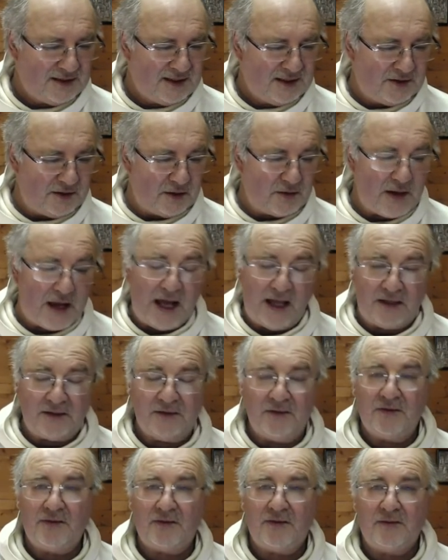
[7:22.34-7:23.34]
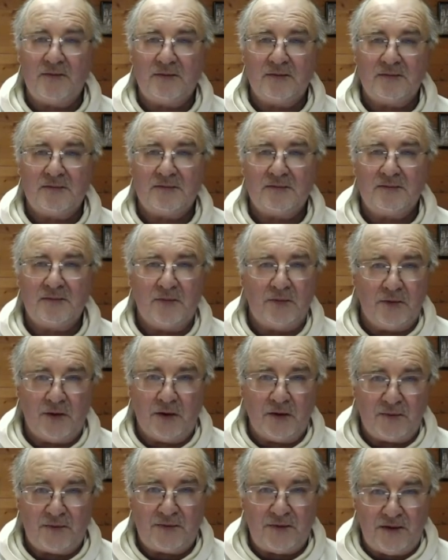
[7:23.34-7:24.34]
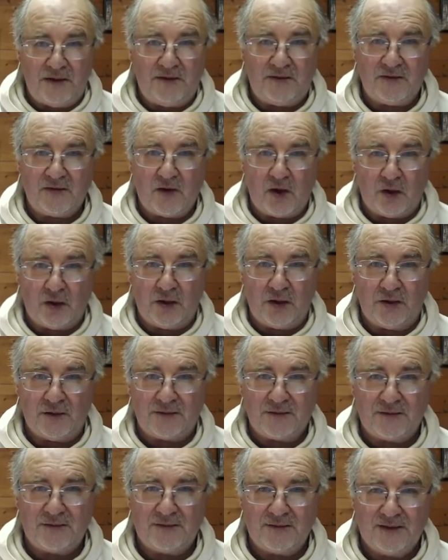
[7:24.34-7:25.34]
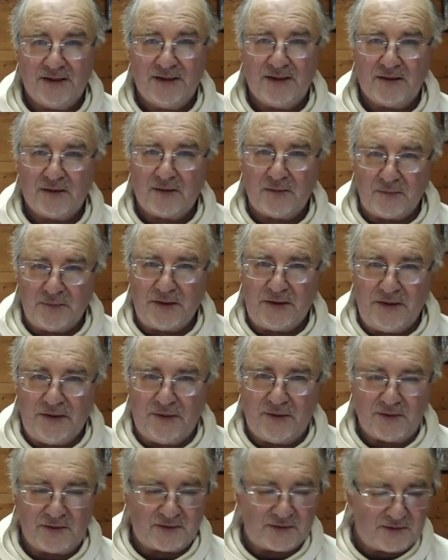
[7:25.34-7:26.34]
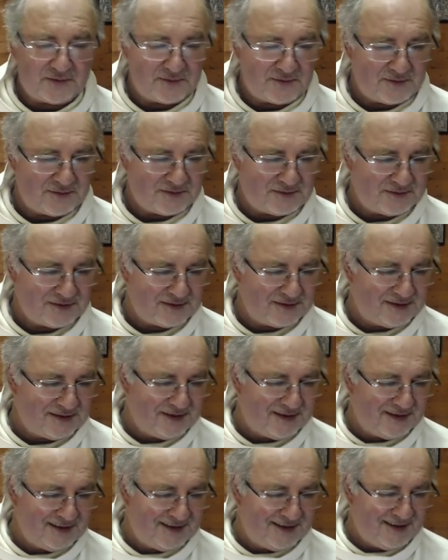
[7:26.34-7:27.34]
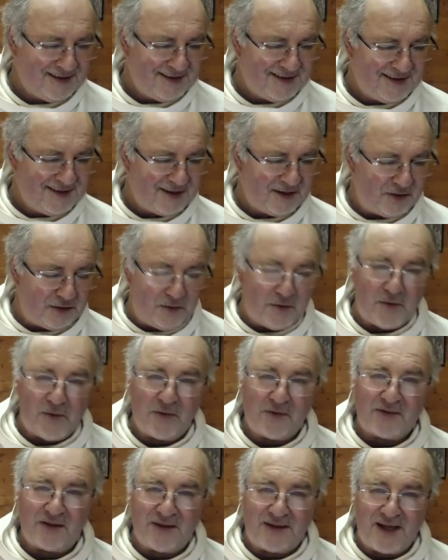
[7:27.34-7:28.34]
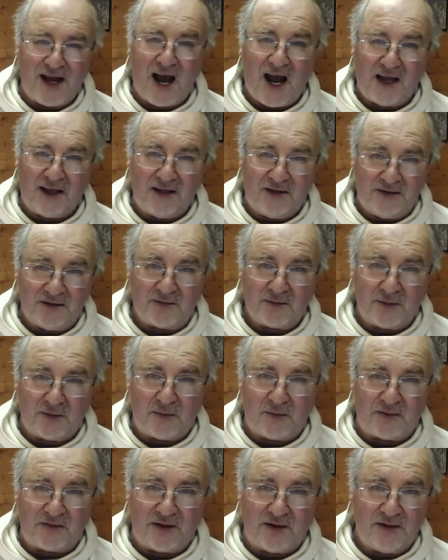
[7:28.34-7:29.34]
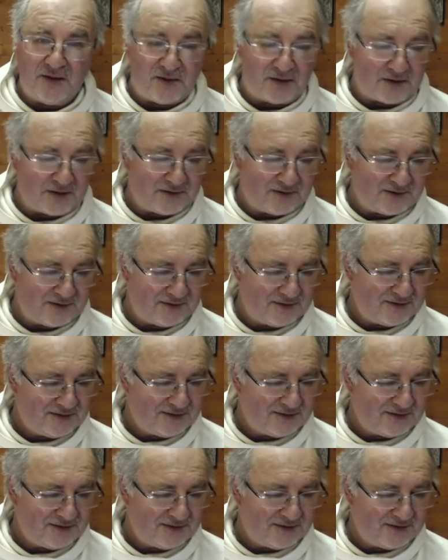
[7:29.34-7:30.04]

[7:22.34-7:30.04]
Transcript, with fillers: No hands, no feet on earth but yours. Yours are the eyes with which he looks.